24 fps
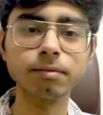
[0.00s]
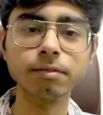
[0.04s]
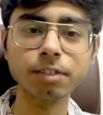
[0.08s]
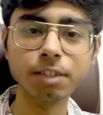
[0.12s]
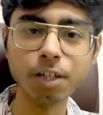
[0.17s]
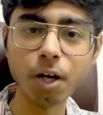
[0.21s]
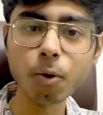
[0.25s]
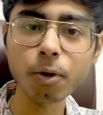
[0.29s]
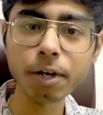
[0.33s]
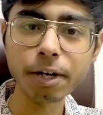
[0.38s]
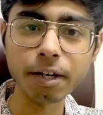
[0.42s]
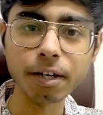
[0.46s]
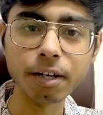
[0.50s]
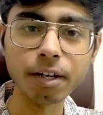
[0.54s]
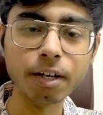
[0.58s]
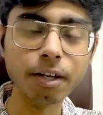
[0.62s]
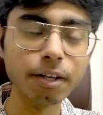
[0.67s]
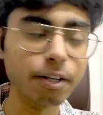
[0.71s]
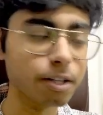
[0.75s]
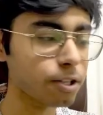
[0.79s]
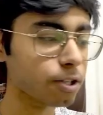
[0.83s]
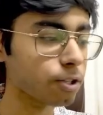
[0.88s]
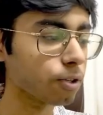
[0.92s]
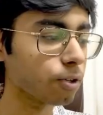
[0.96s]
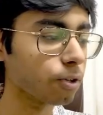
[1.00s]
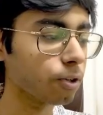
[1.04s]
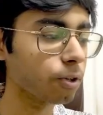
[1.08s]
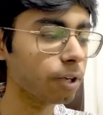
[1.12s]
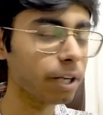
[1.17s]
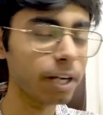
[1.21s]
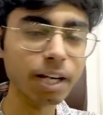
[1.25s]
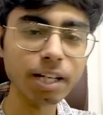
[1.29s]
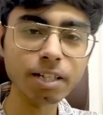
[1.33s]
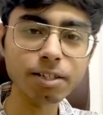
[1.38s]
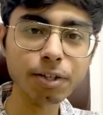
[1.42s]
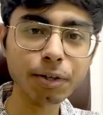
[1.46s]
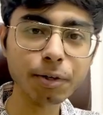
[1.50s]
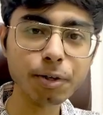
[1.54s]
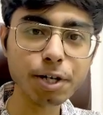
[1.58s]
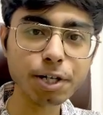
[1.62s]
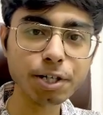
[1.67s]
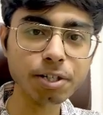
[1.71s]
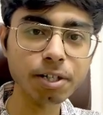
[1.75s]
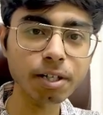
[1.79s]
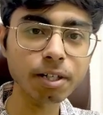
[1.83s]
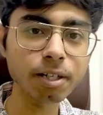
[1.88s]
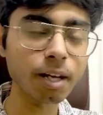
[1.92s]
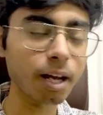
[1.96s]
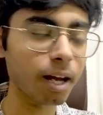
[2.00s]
Okay, so here is a question